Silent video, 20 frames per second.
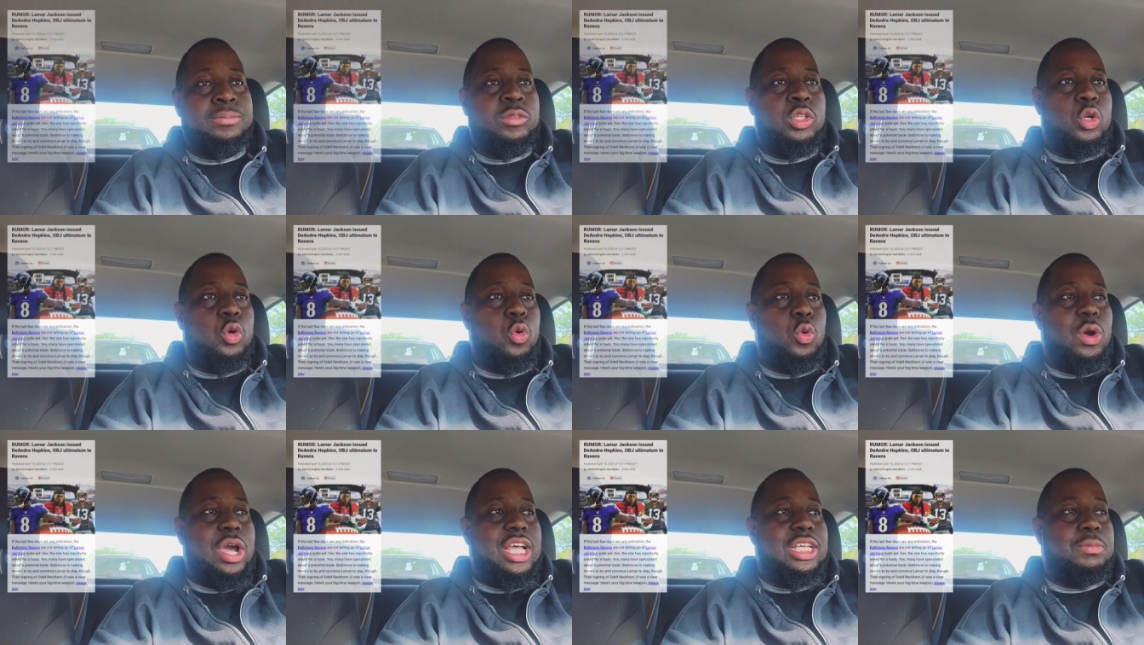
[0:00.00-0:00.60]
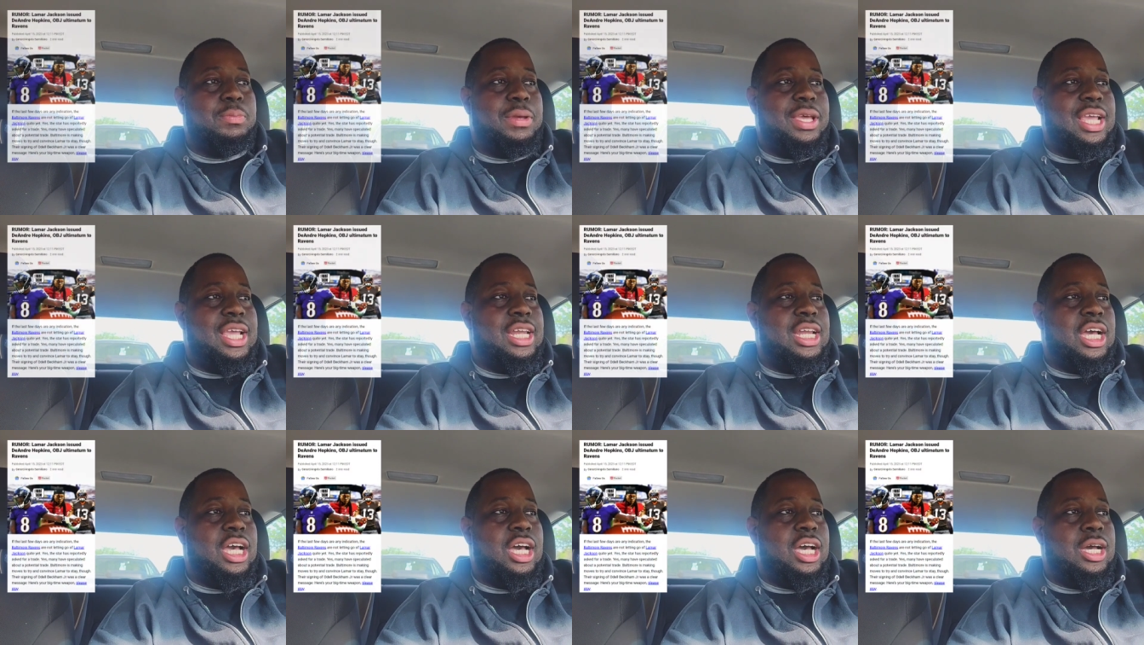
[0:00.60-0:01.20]
Who has been
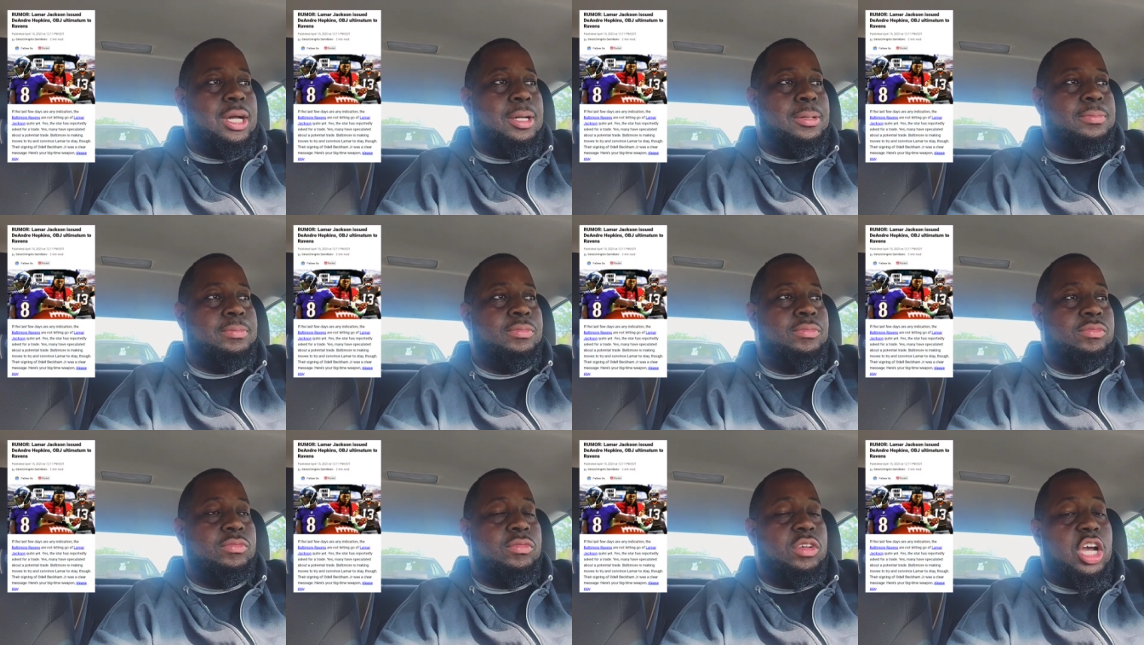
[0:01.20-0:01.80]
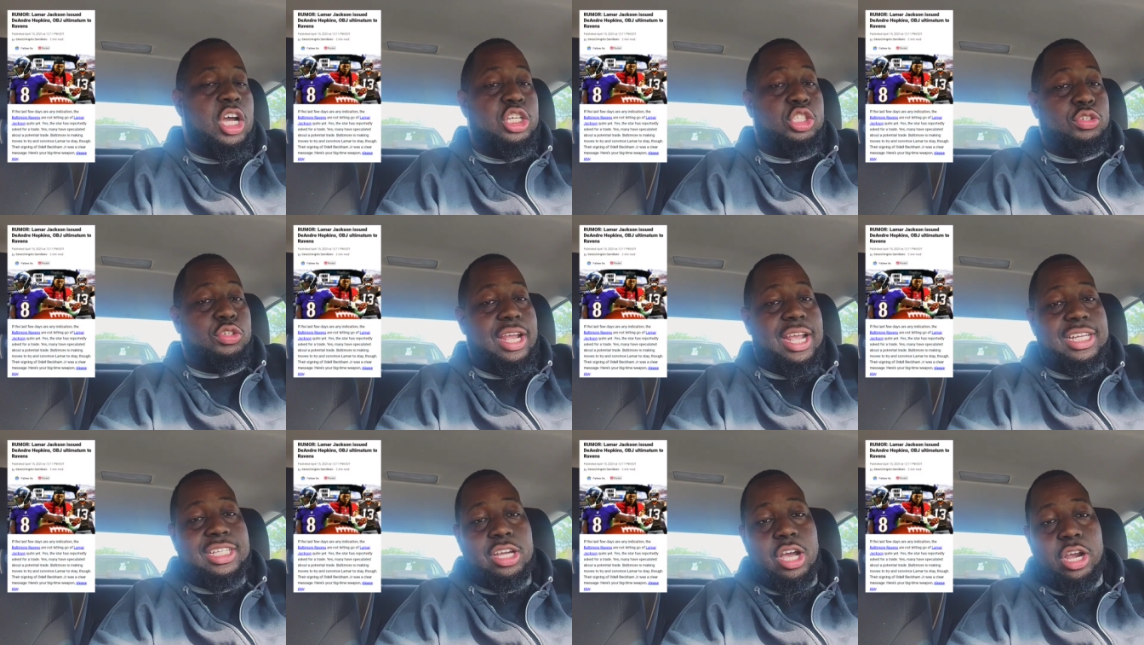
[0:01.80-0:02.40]
um, a
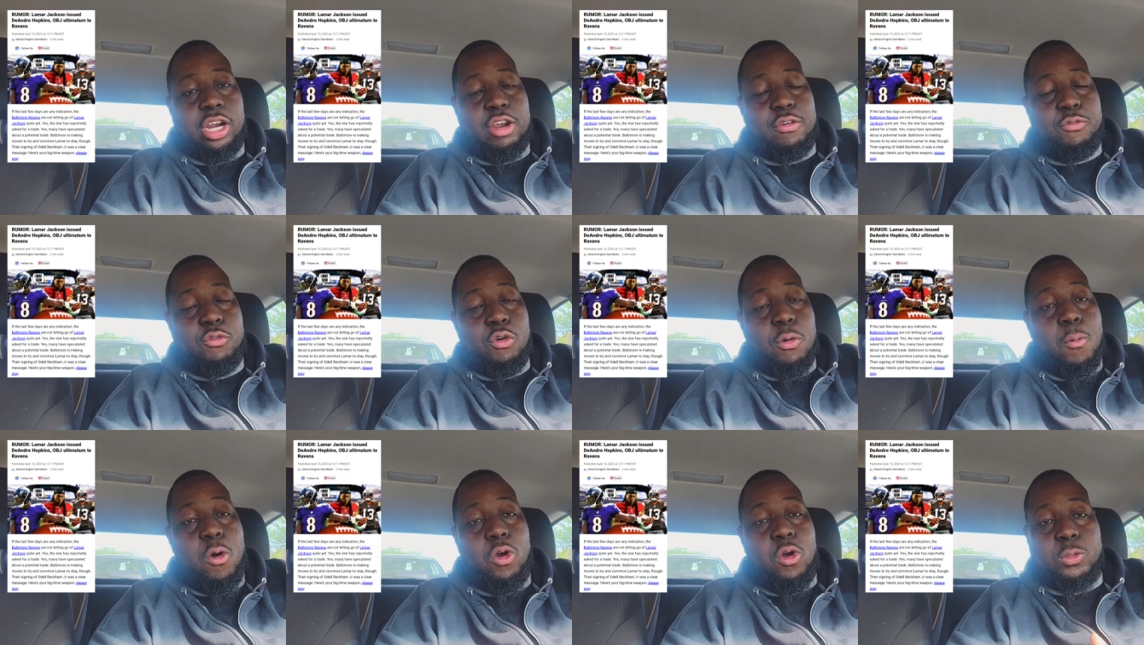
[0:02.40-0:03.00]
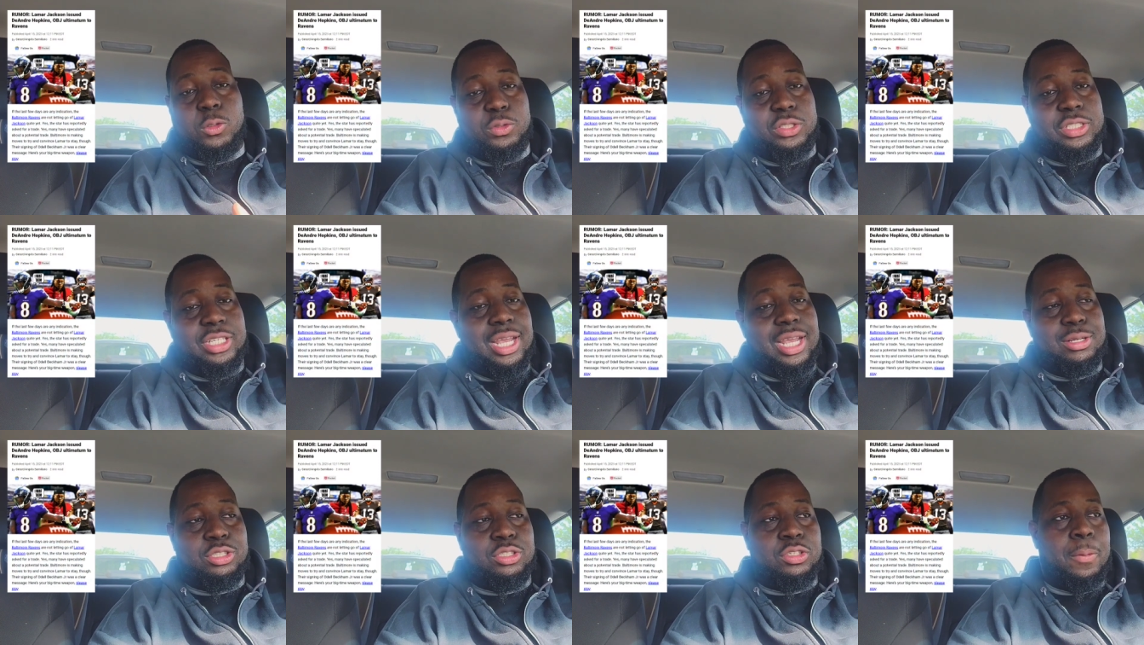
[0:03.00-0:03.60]
trade target for multiple
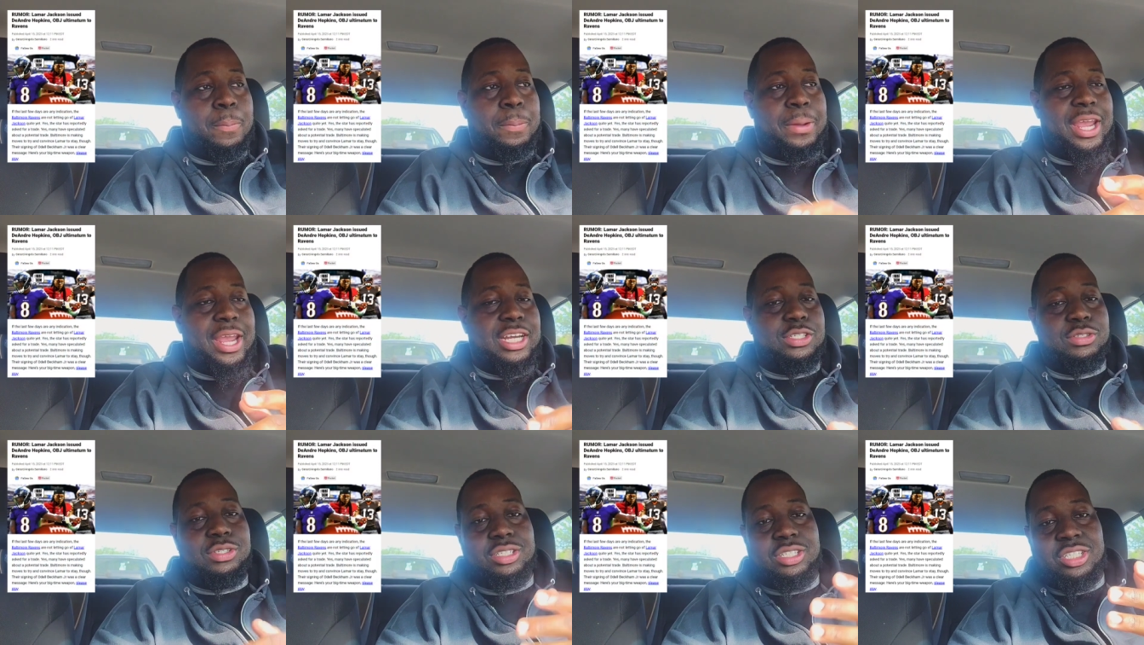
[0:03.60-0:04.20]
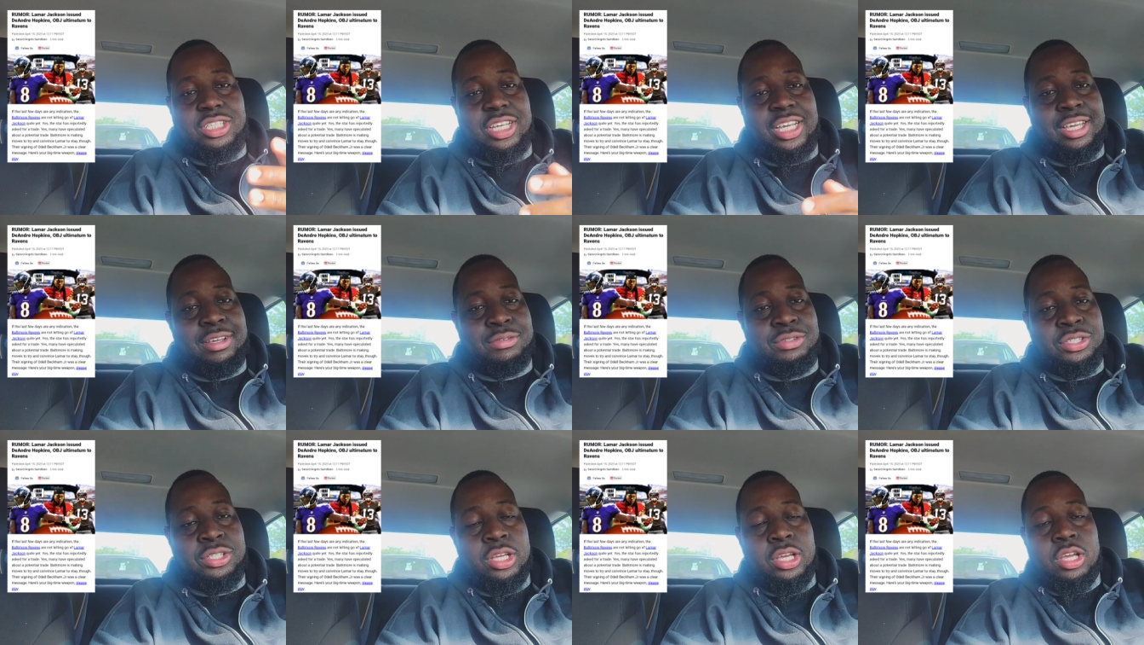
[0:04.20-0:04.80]
teams, you know, Patriots,
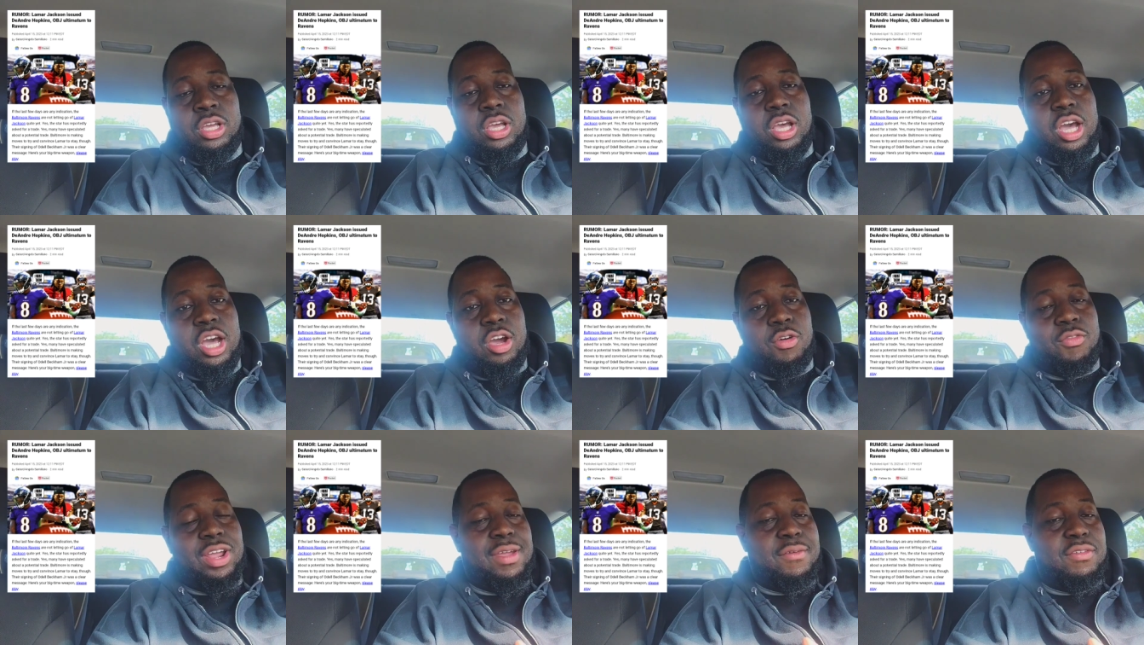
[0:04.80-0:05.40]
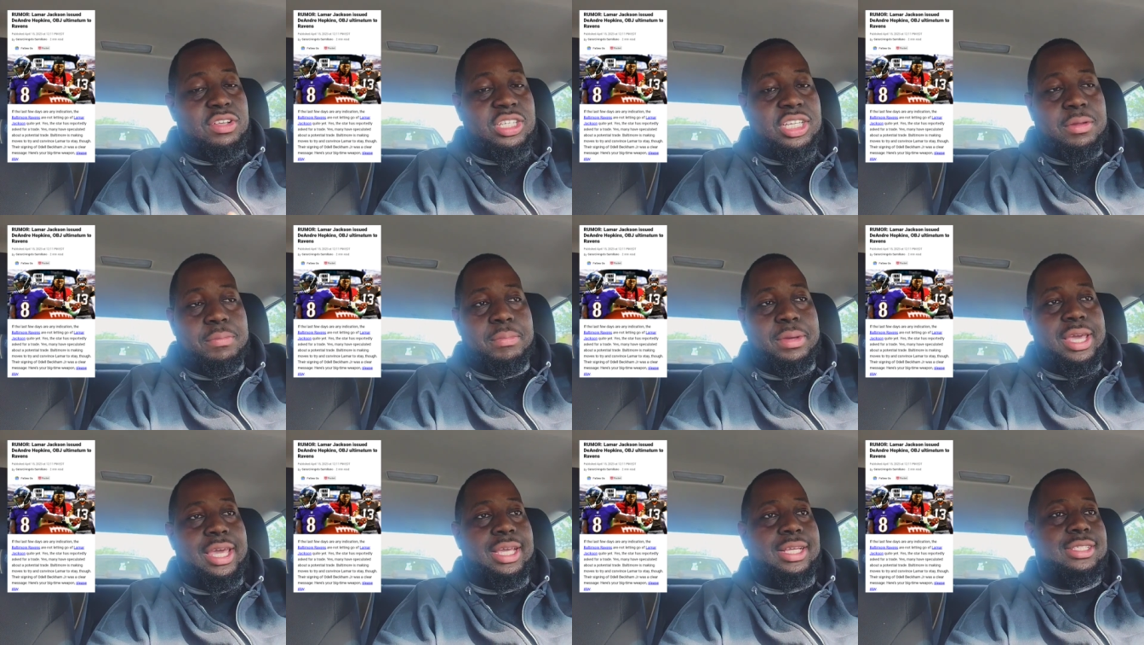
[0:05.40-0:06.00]
Chiefs, uh, Ravens in the
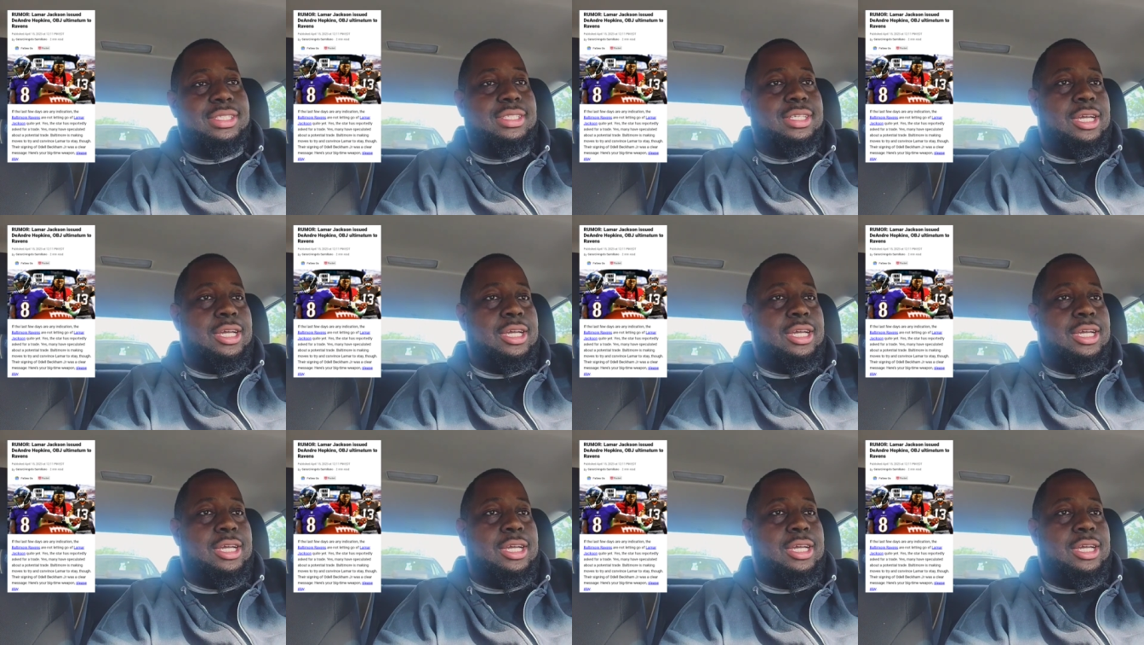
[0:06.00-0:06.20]
mix.